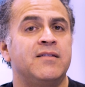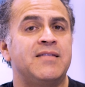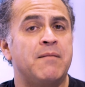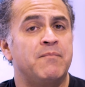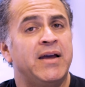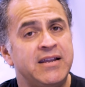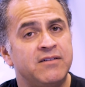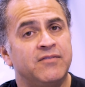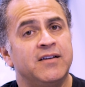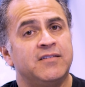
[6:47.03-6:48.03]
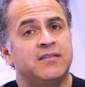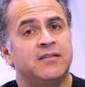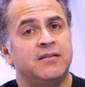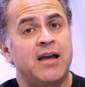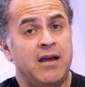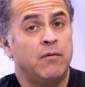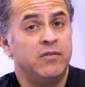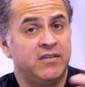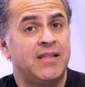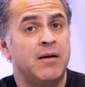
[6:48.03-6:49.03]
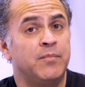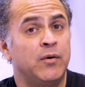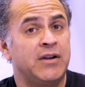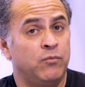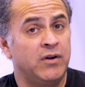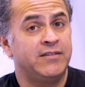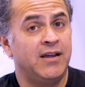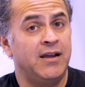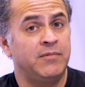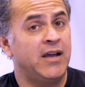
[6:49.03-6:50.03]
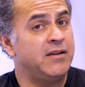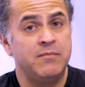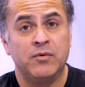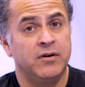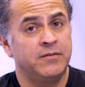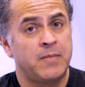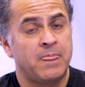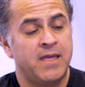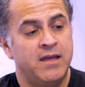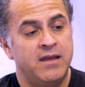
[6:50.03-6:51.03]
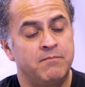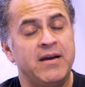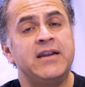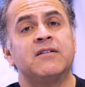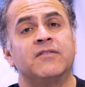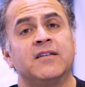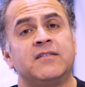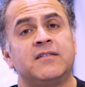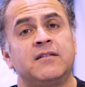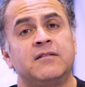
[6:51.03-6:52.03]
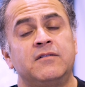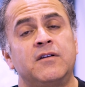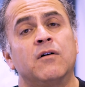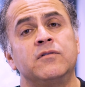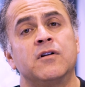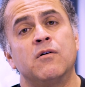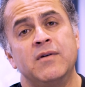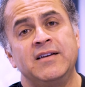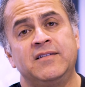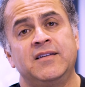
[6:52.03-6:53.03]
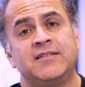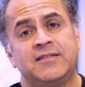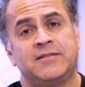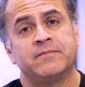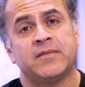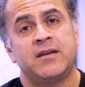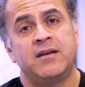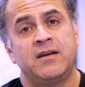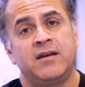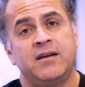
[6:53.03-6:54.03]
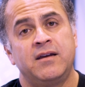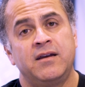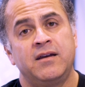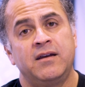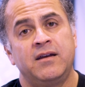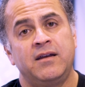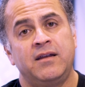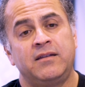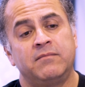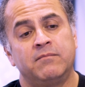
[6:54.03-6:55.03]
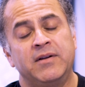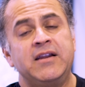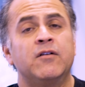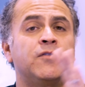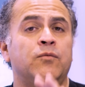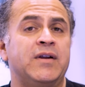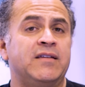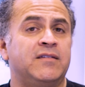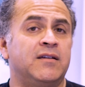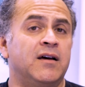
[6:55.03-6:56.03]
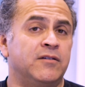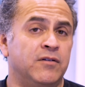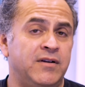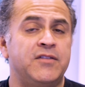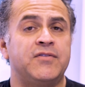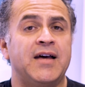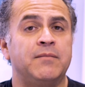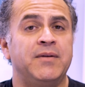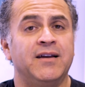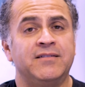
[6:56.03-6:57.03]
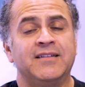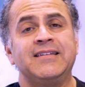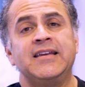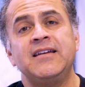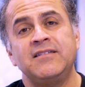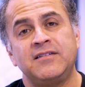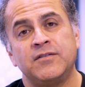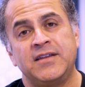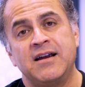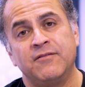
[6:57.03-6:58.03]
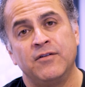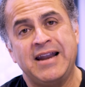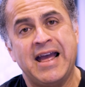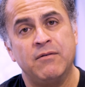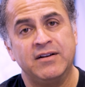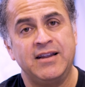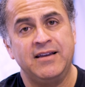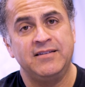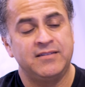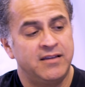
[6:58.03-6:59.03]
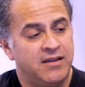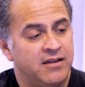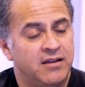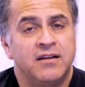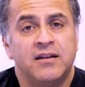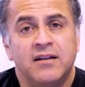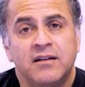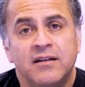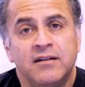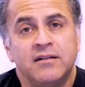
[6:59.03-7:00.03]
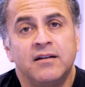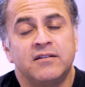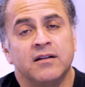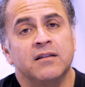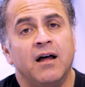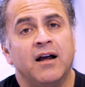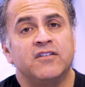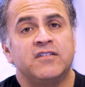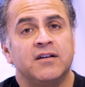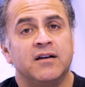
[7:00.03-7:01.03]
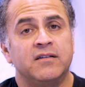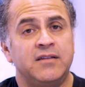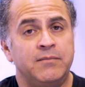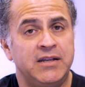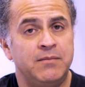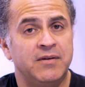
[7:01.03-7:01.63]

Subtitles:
that many of us, I was in that boat at one time, not anymore, many of us don't know exists. But here's the reason underneath that, because it's easier than ever nowadays to launch a CBD